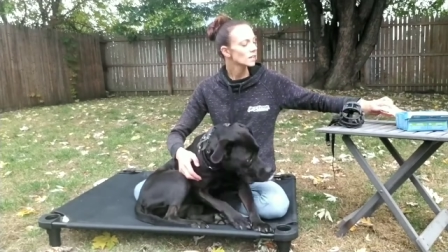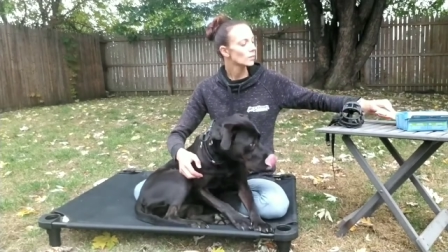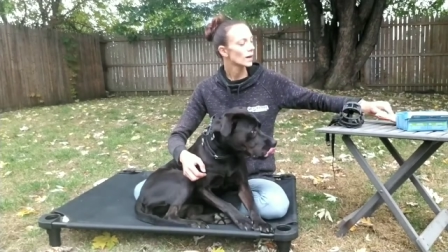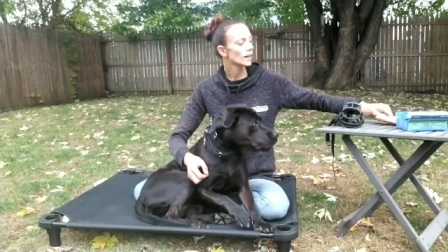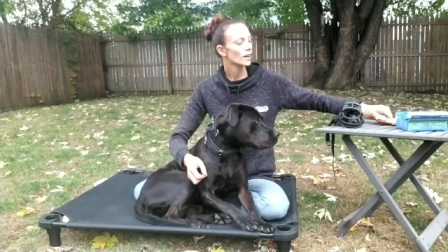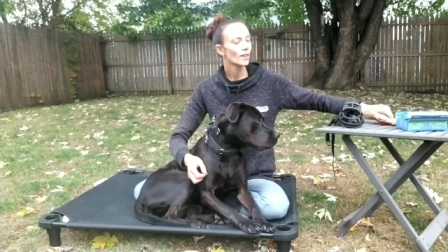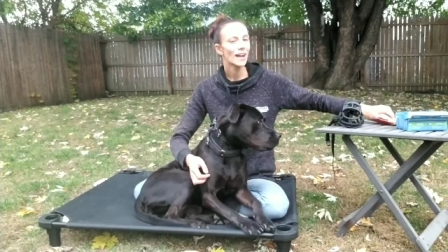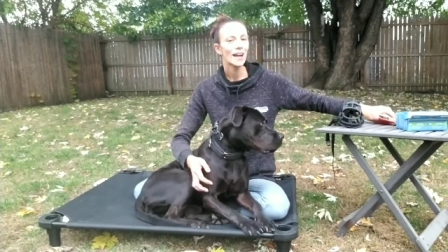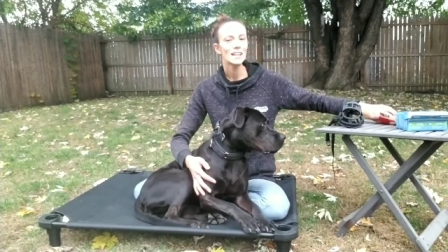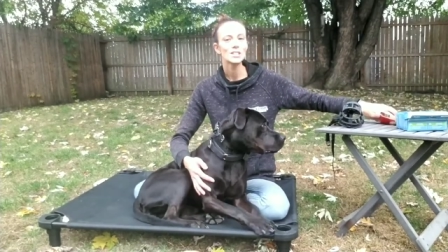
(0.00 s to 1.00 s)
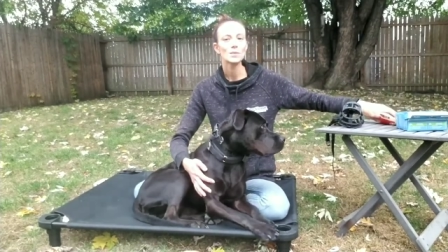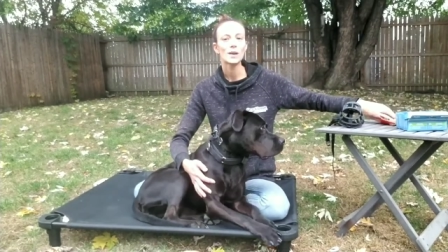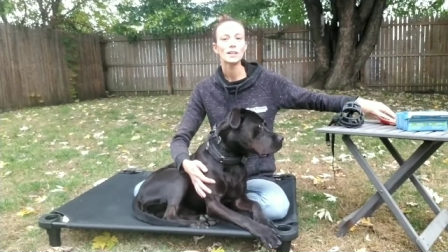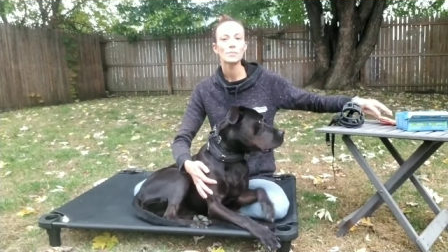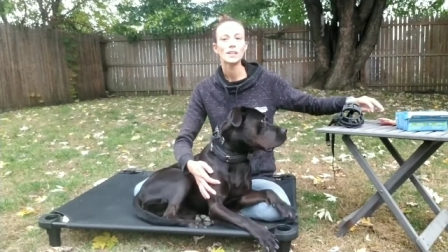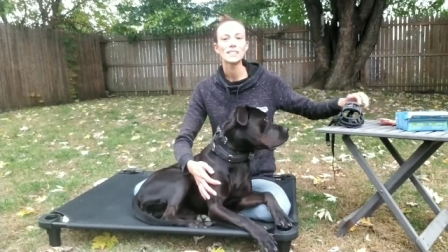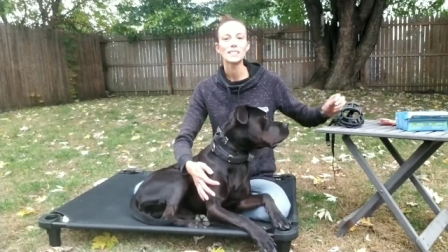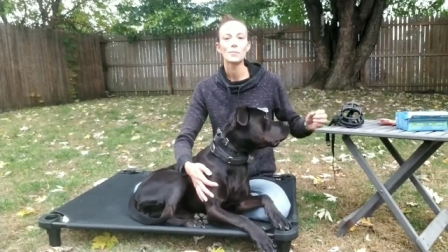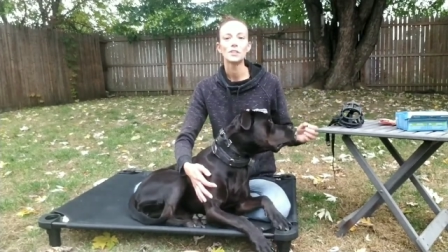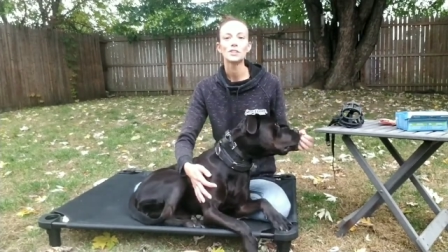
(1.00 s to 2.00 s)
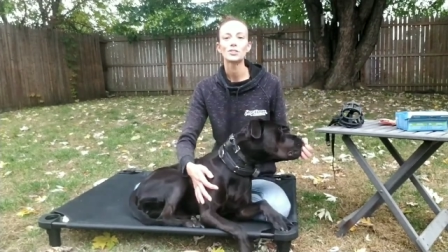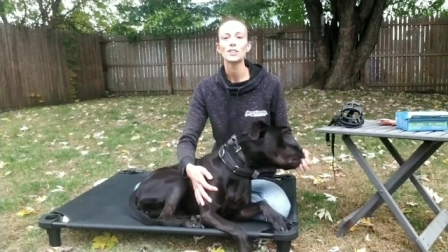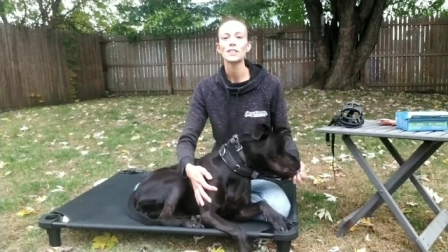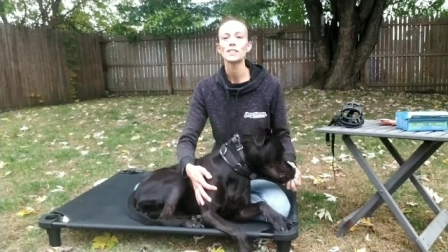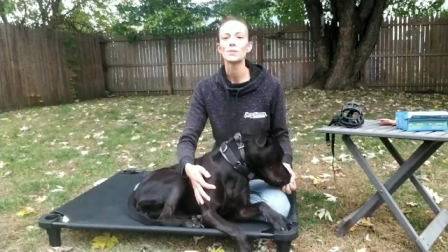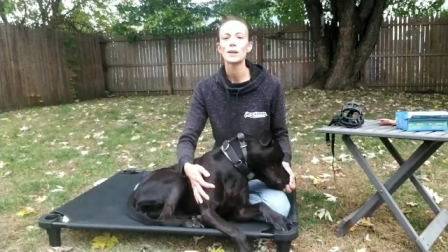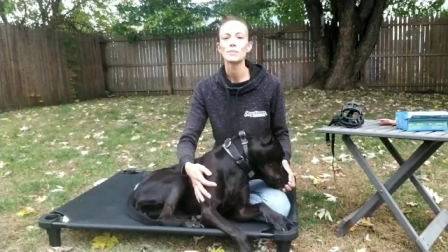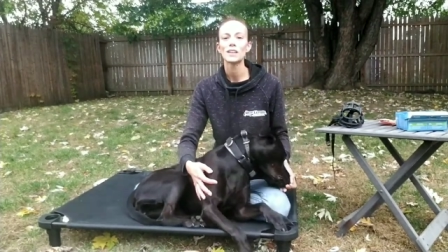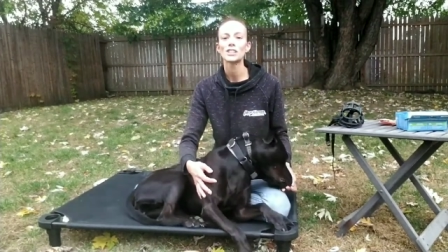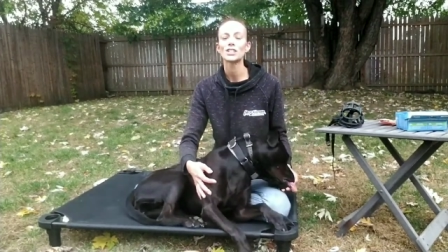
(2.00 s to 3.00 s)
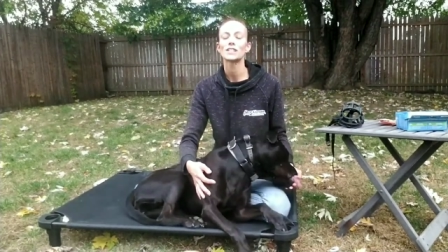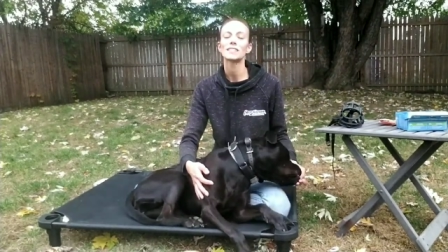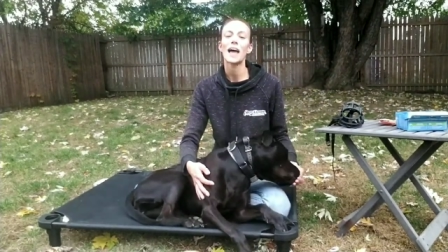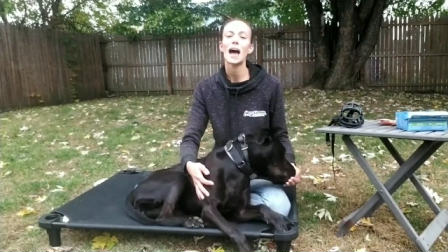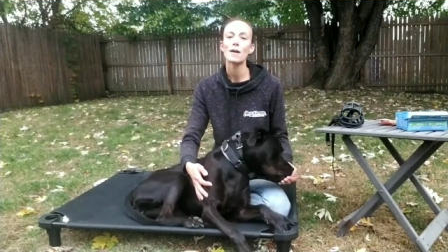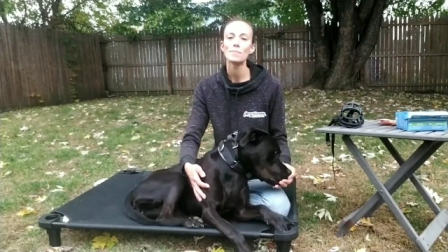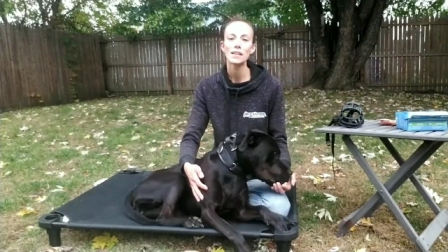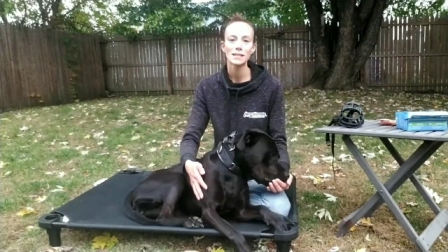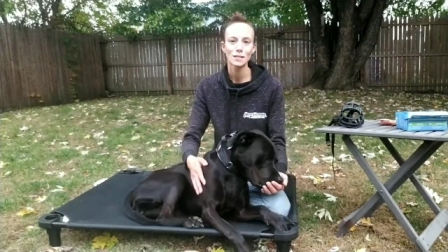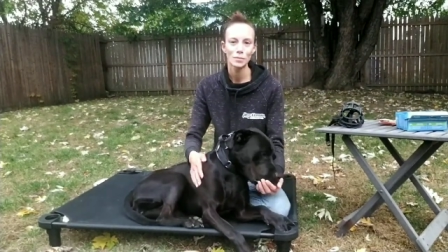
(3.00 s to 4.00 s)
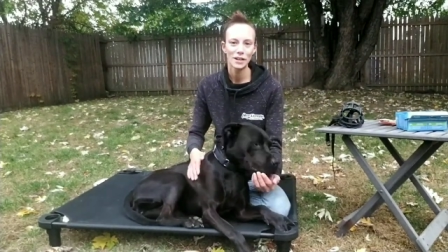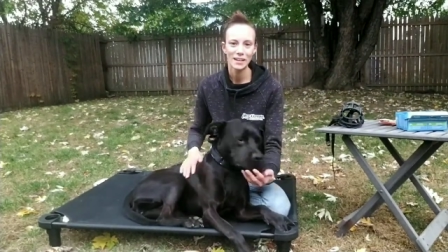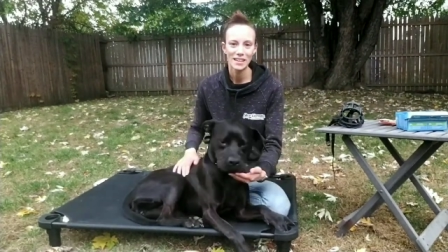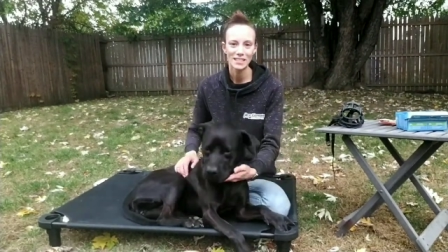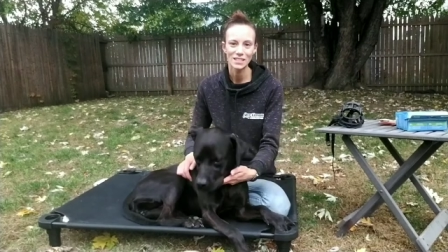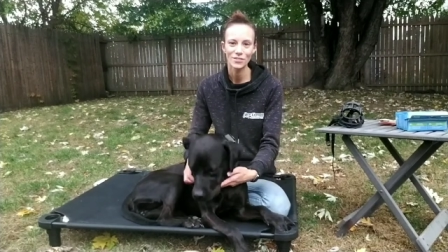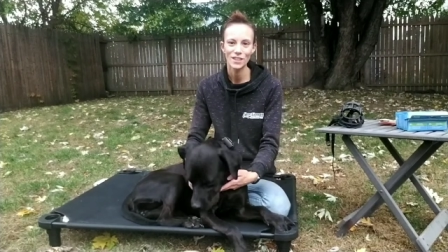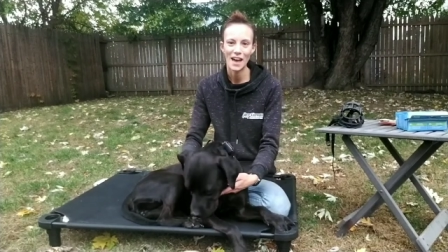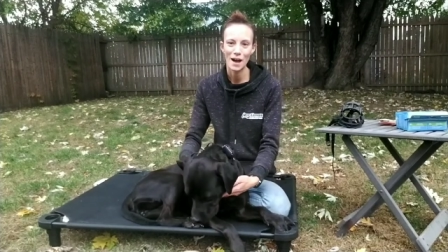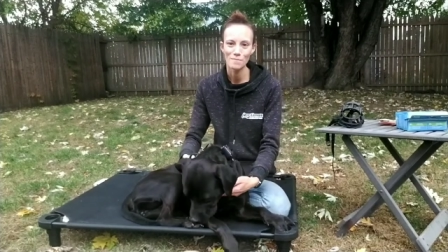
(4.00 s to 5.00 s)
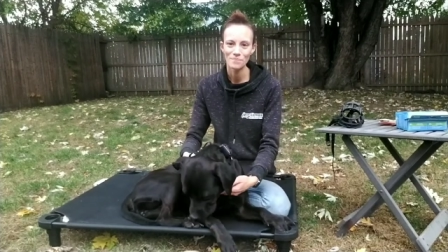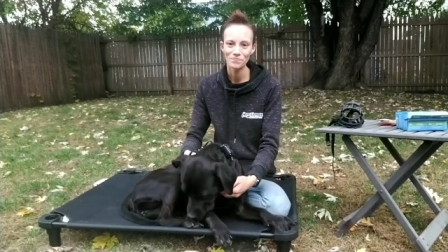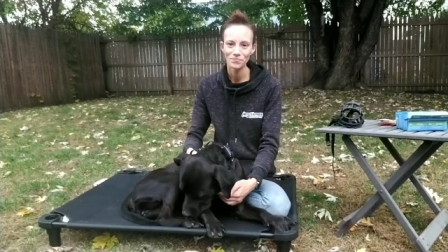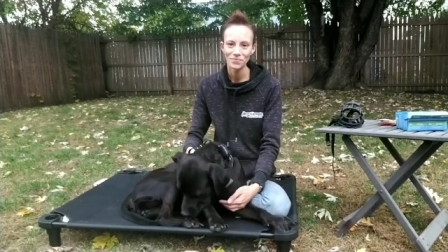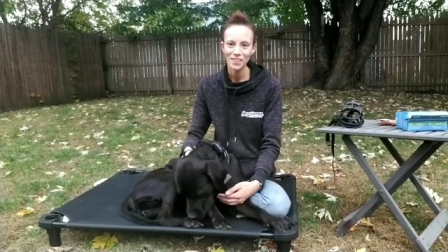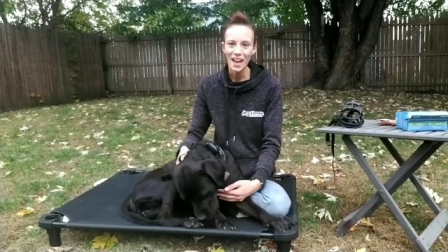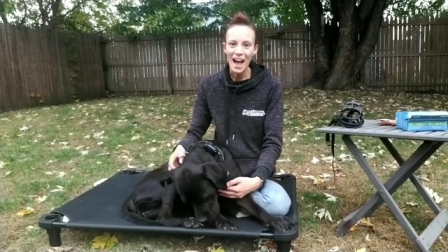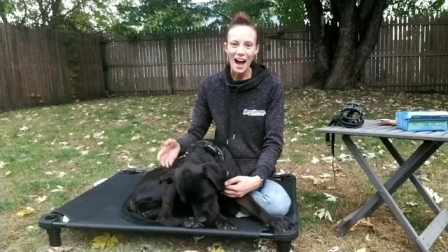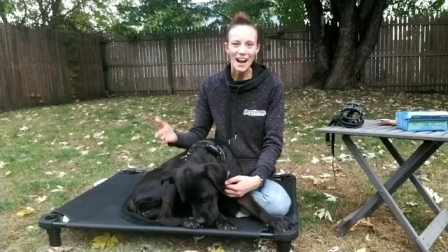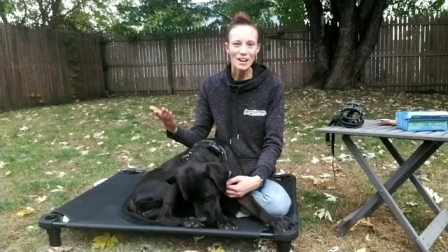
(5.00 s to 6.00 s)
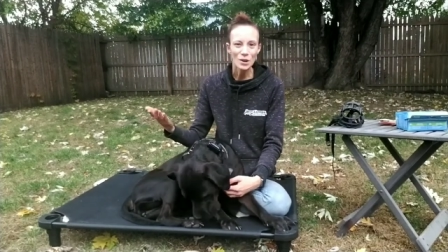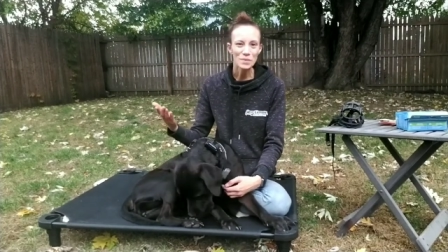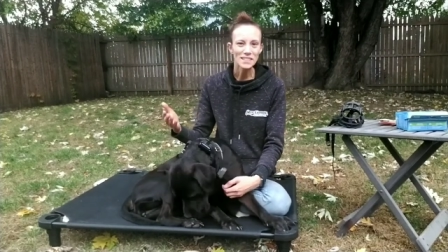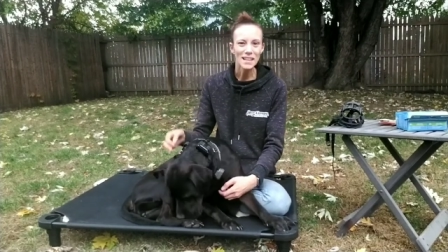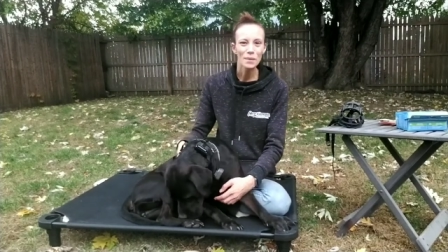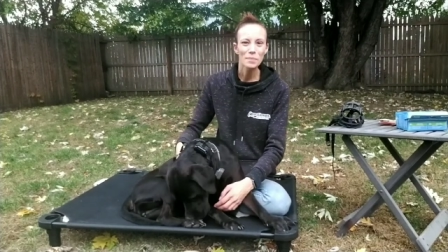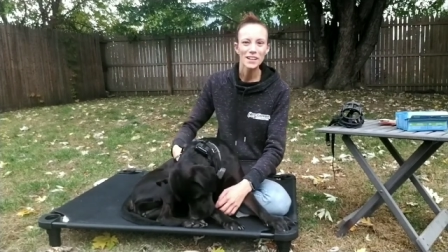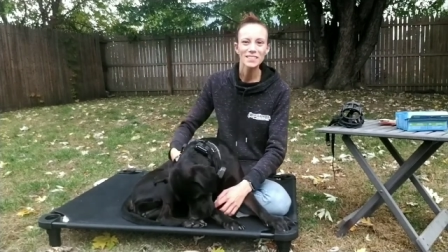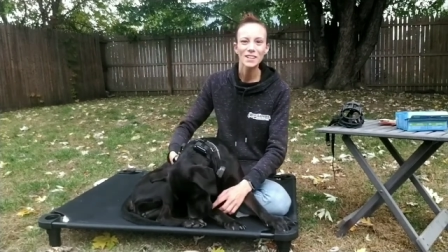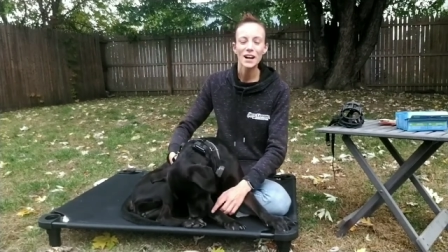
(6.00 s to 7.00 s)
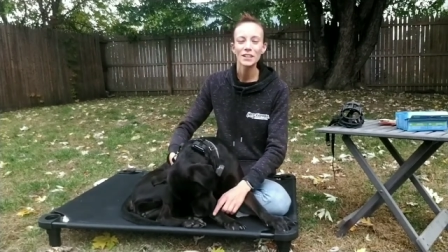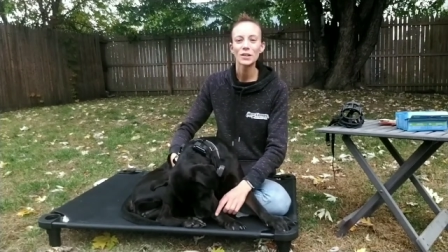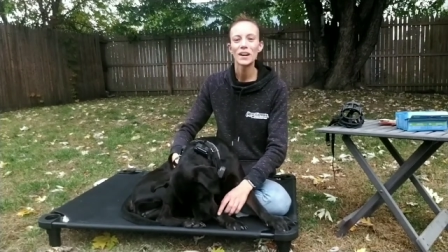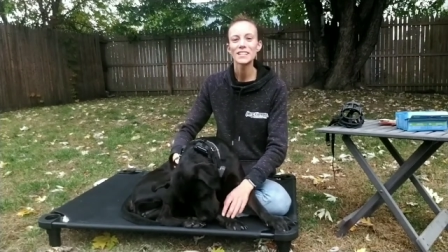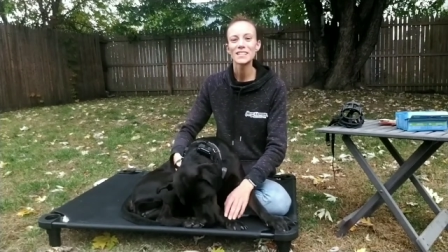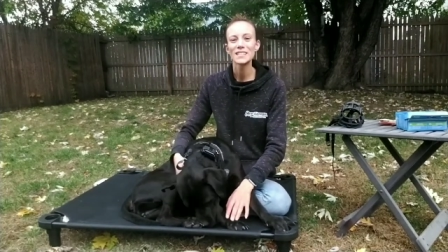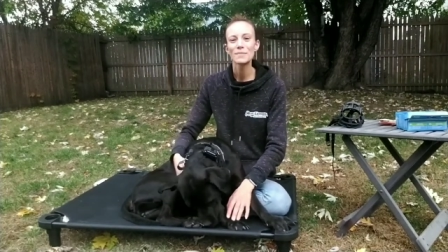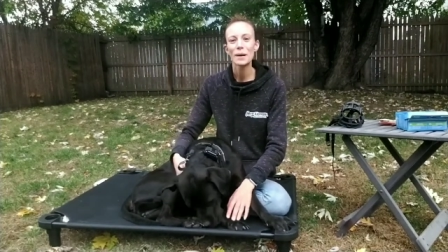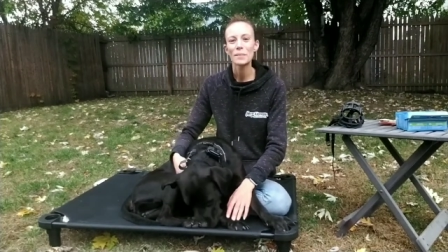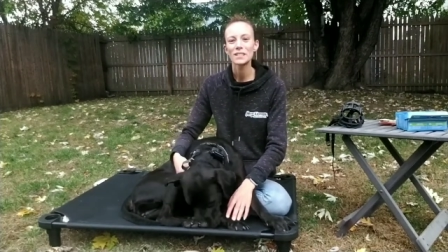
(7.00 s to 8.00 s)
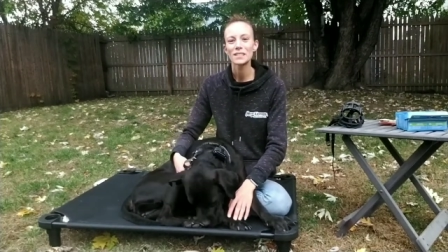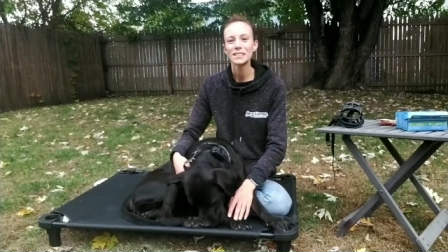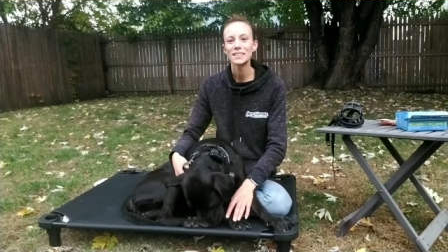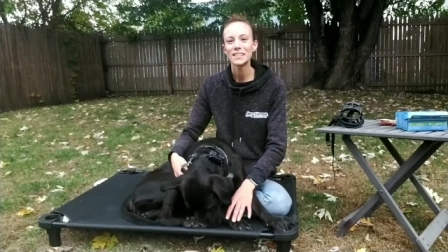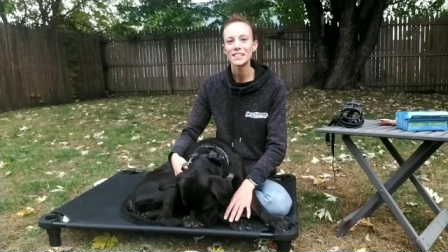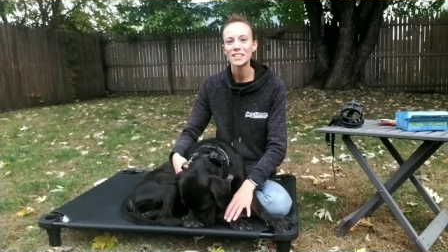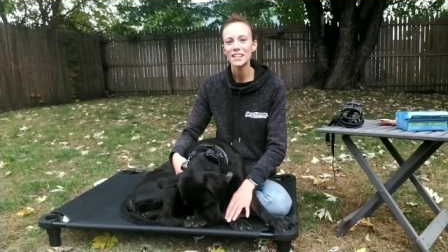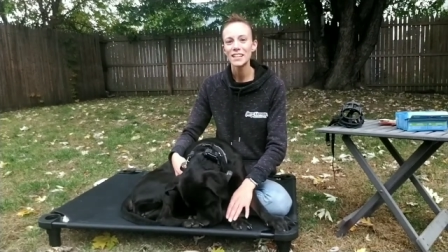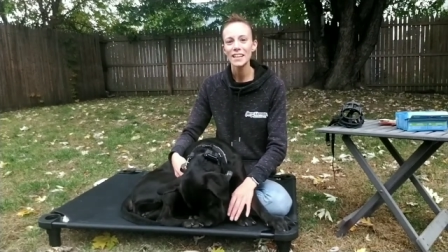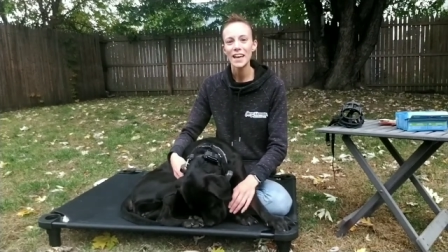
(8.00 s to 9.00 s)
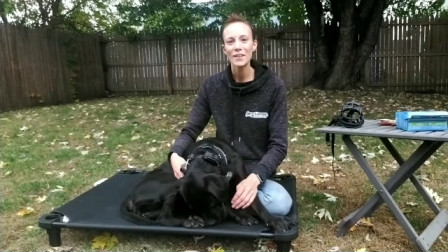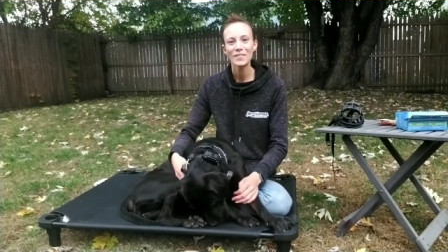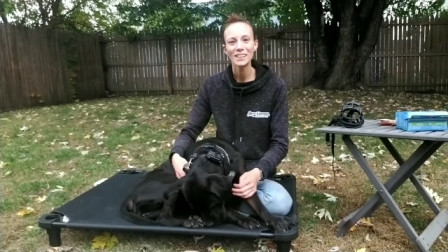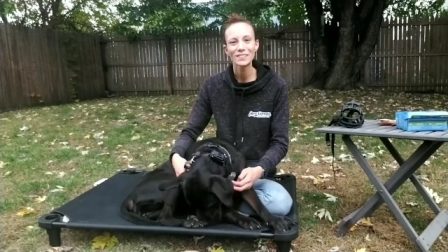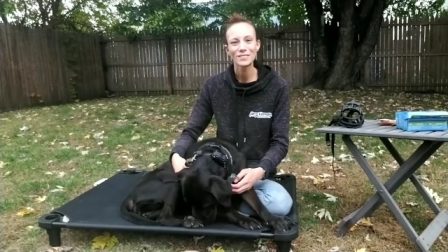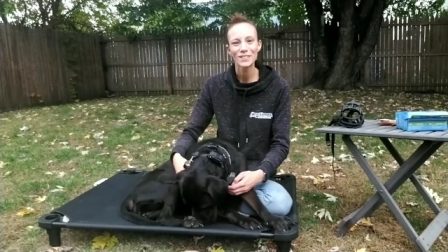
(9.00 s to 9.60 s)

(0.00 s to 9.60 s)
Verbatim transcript: You want to go ahead, you want to praise them with the treats. You want to make sure it's a happy experience for them. I hope this helped answer all your questions about muzzle conditioning, and we look